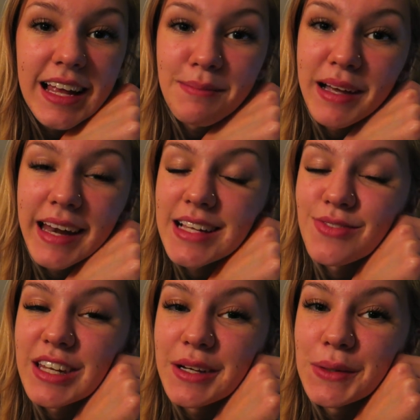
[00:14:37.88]
in my next
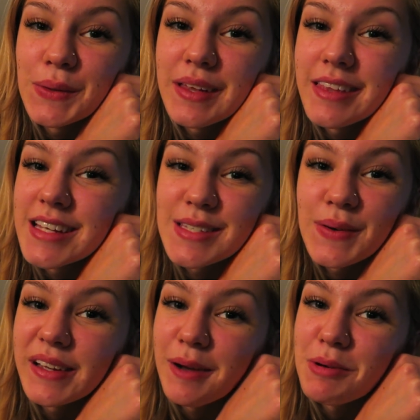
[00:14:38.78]
video that is
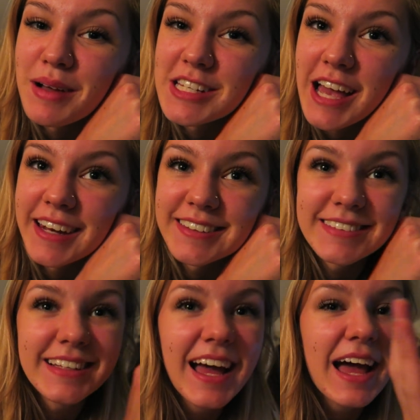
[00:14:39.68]
going up on my channel.
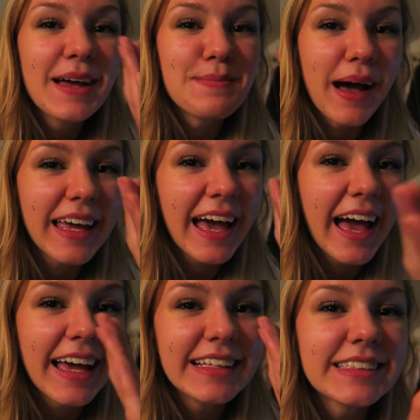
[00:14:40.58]
Bye
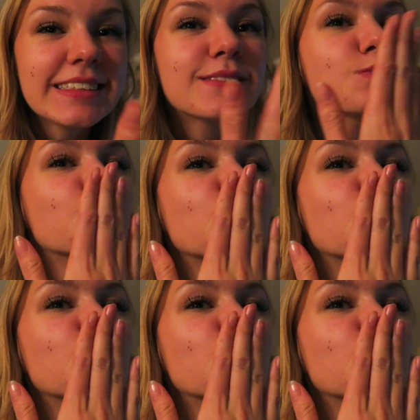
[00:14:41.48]
guys!